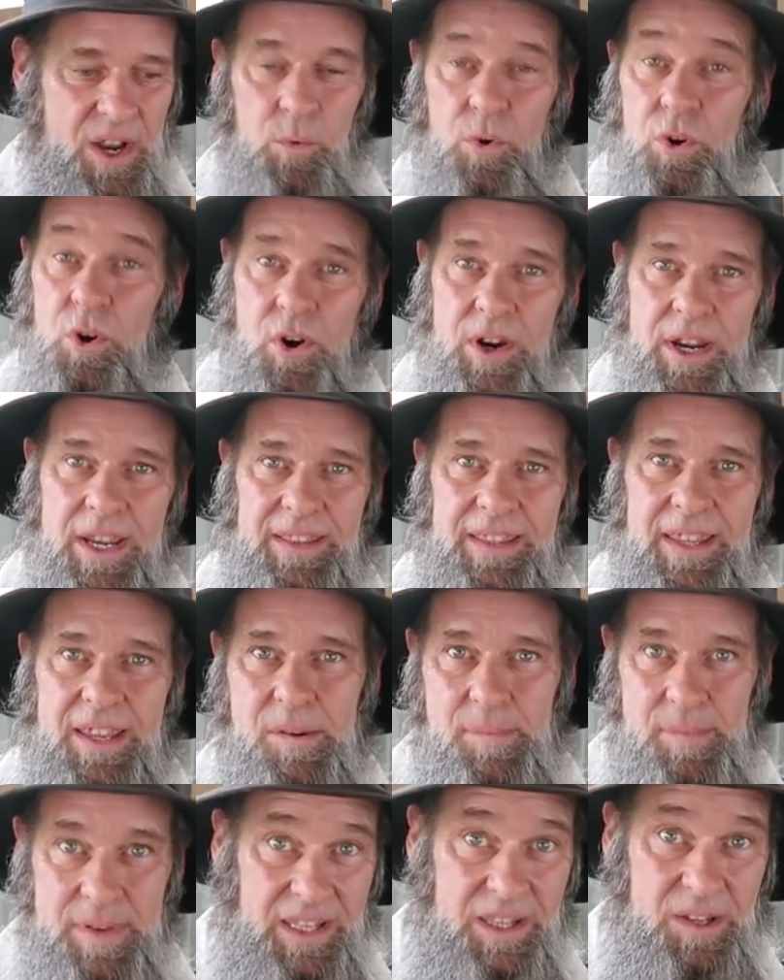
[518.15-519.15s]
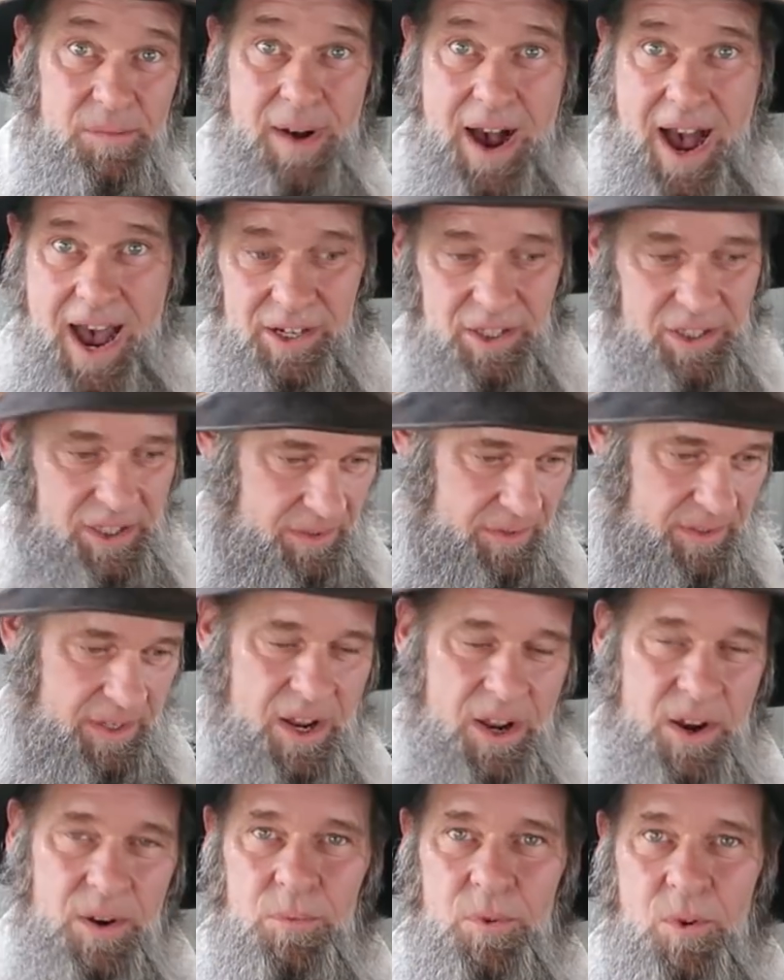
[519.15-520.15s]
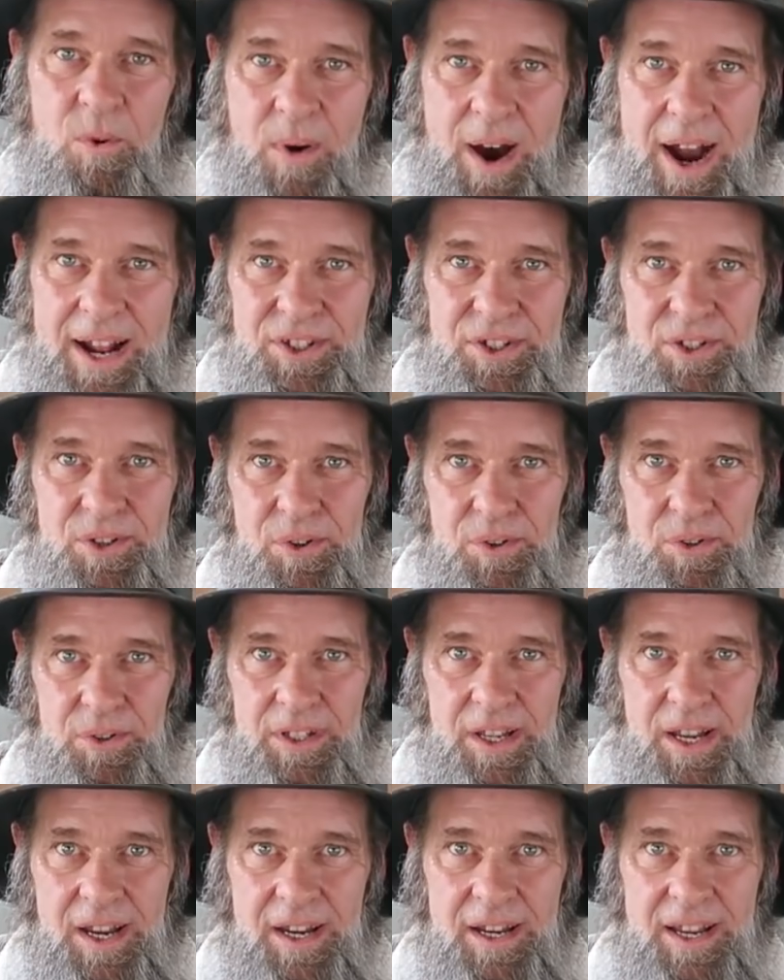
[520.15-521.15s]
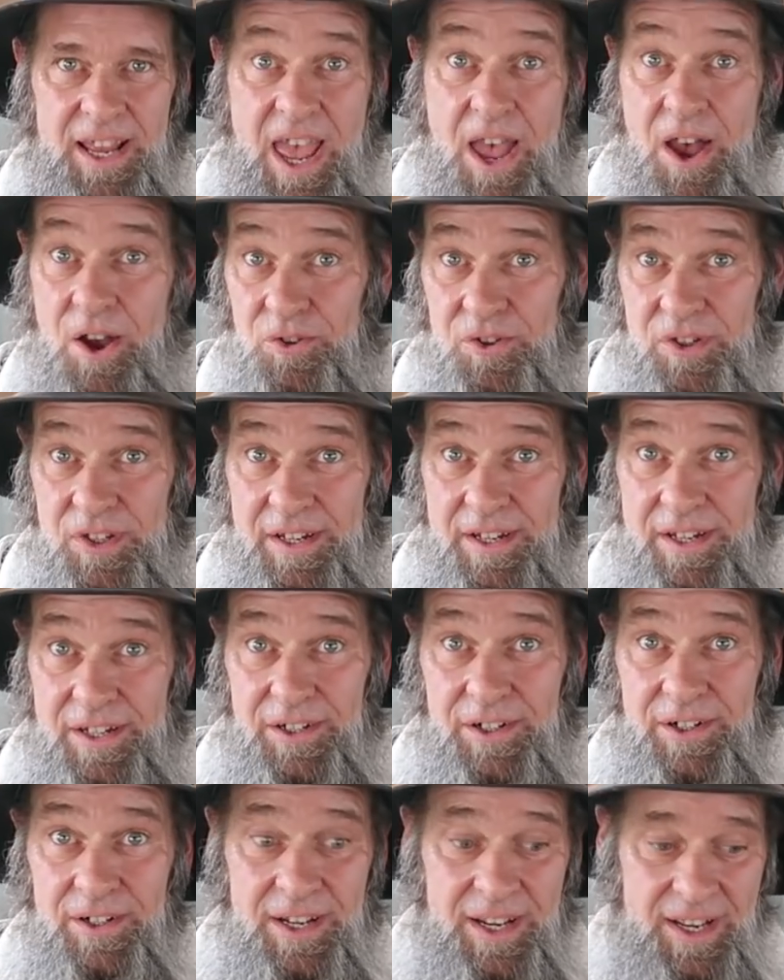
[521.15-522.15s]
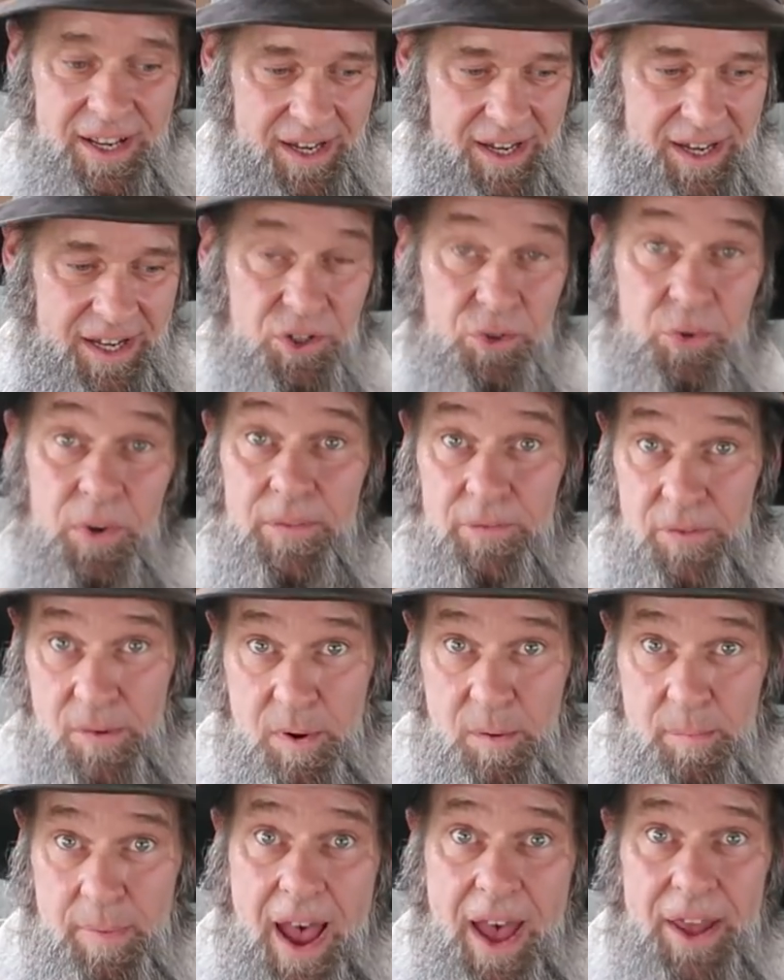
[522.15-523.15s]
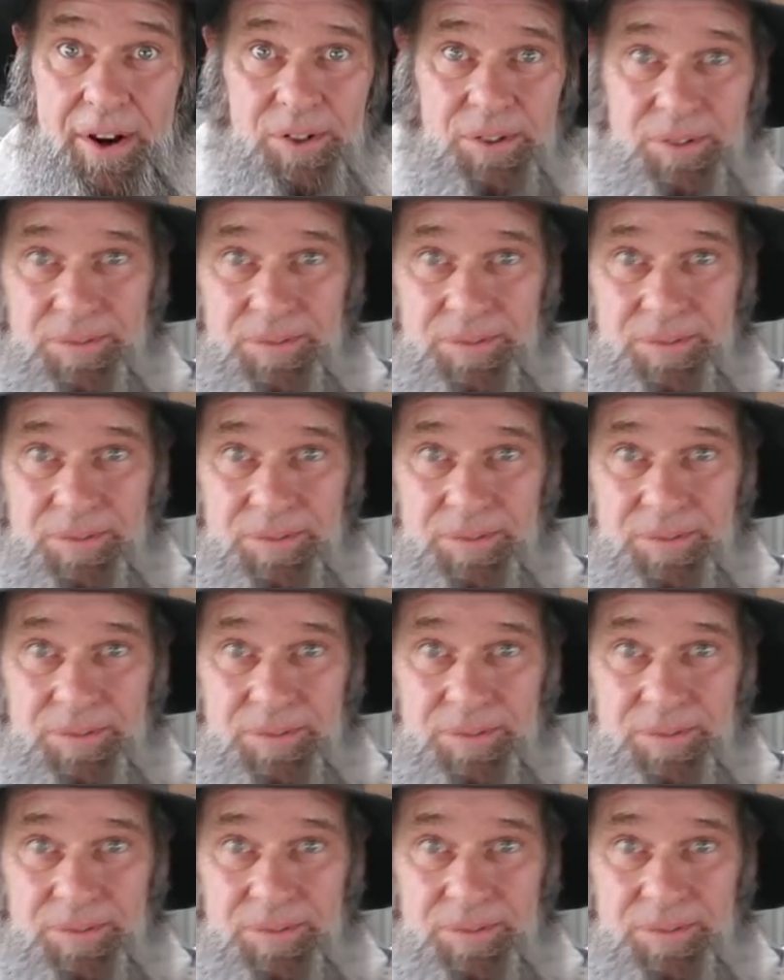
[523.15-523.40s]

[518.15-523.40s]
We'll go get them, get the bottle, and we'll watch old uh, Elsa here. Uh, drink from her bottle.